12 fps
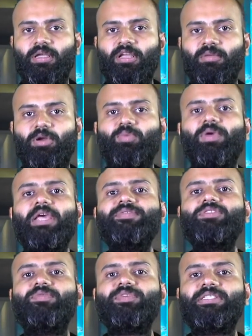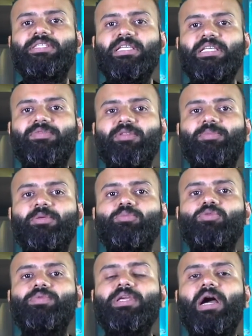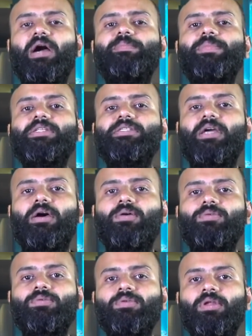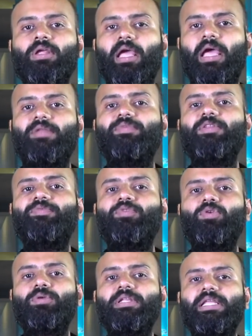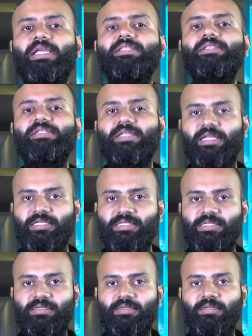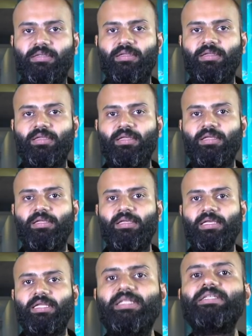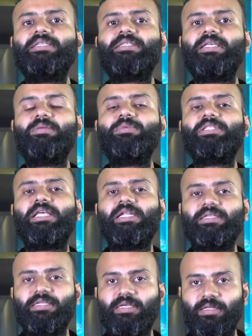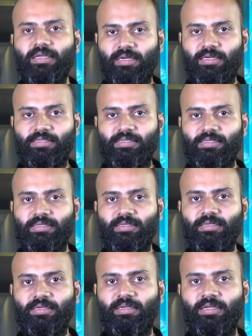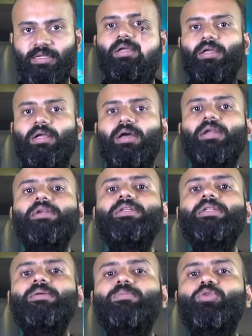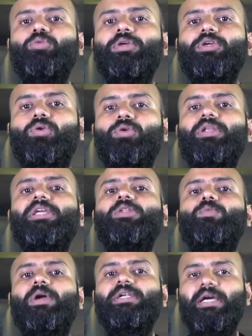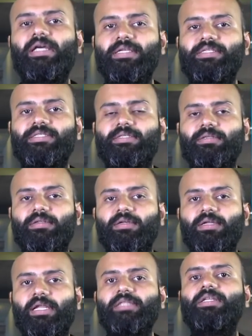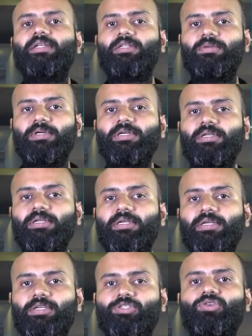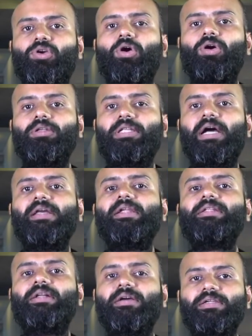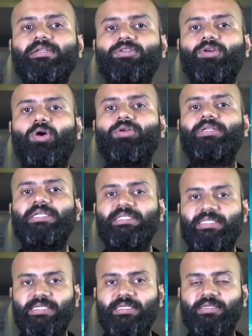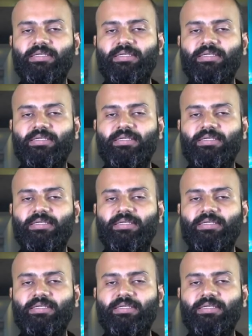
but waves of a sea will be moving up and down and will flow in either direction. It the same with electrical current. Current moving only in one direction, like the river, is called direct current or DC.